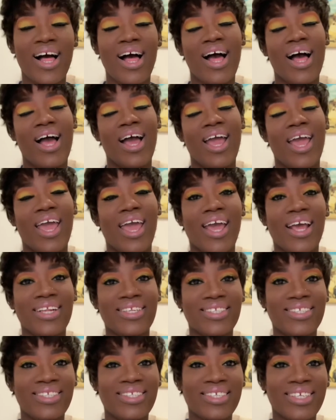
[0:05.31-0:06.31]
And
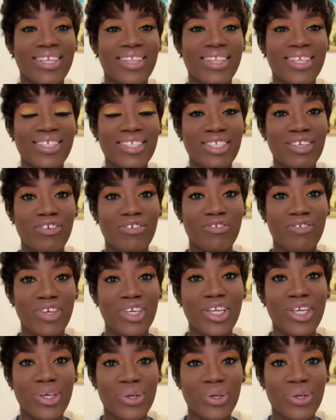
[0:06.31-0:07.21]
in this video,